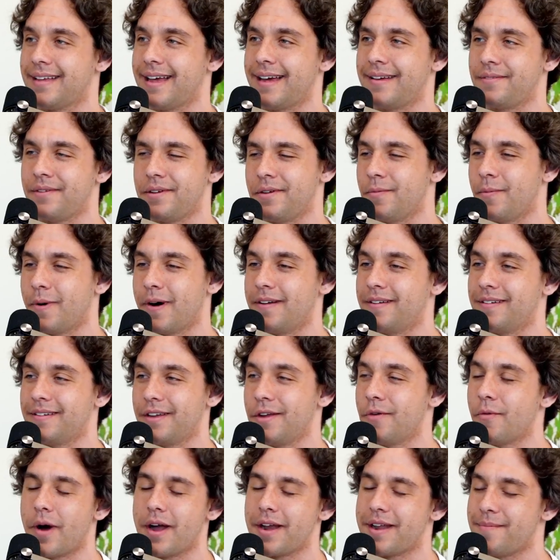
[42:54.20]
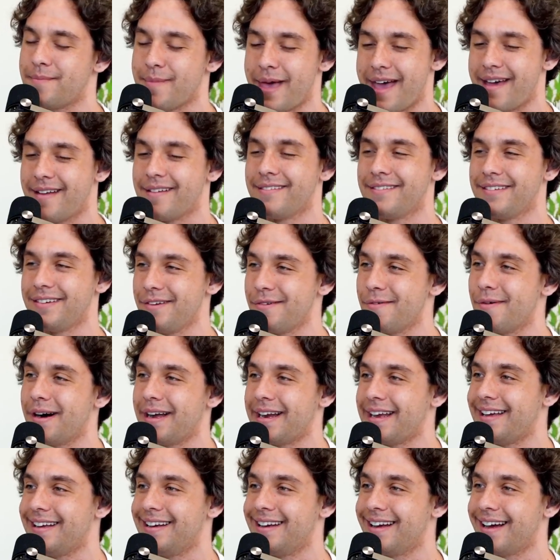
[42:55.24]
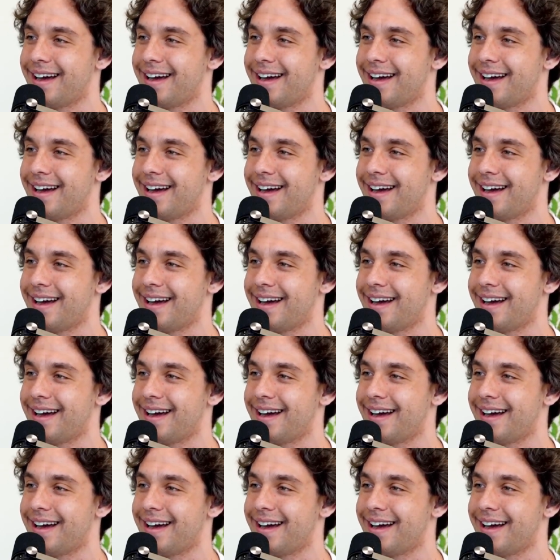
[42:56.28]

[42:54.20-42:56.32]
you won it, man. You won it.